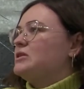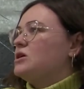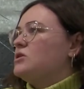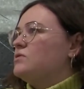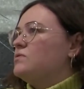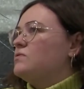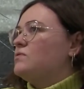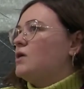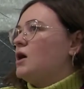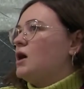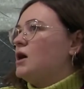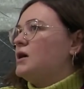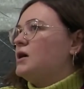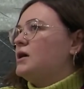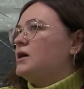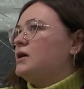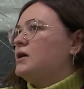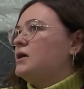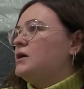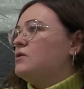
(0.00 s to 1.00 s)
So
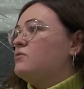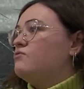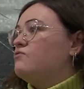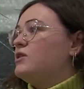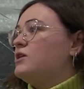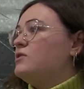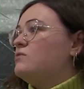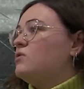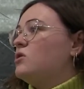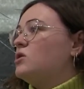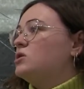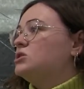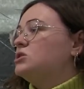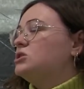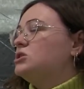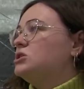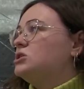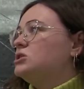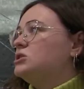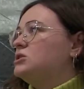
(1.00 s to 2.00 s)
I
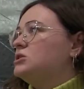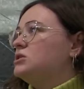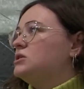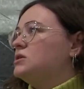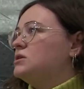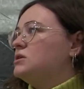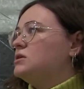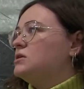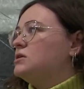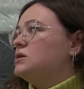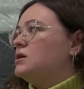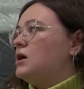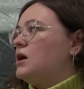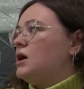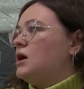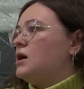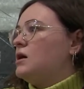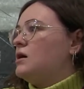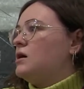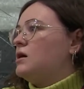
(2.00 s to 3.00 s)
rewatched
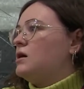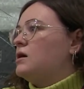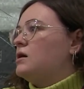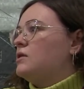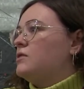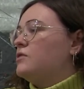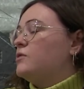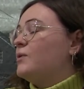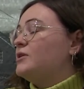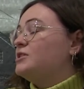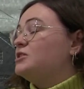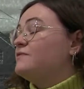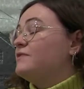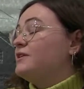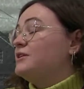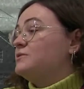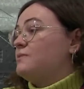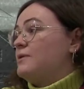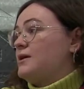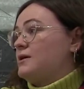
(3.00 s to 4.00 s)
The Witches of
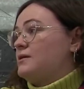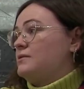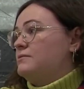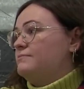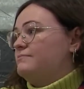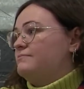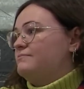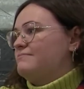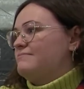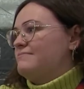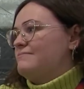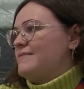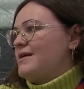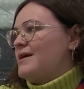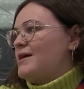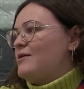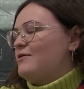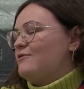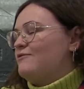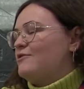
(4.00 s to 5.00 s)
Eastwick,
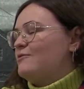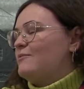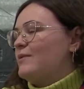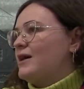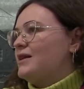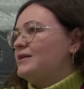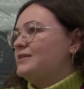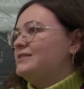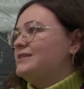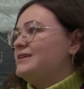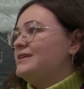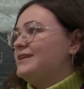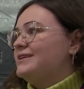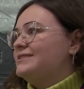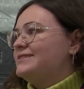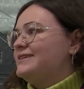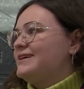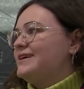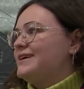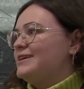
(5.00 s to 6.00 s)
a film that I'd seen
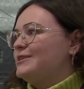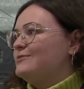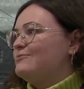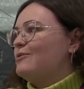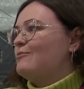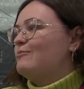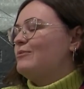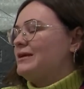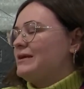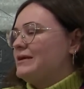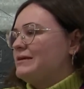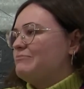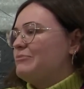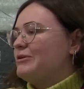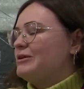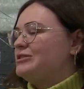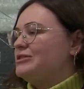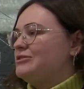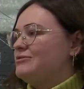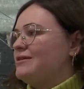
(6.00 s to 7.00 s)
as a kid, probably a
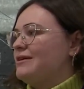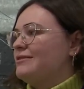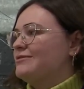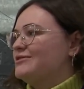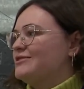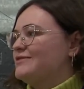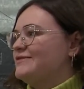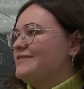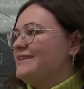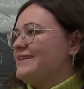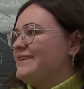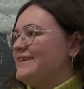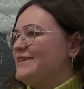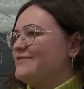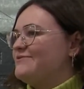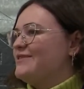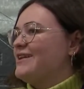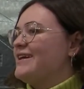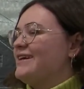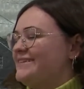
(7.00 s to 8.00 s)
bit too young to have seen
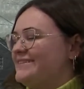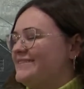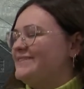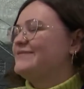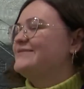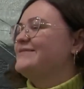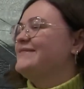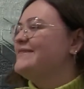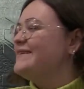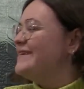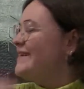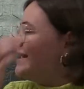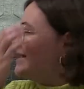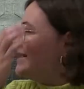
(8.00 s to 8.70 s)
it when I saw it,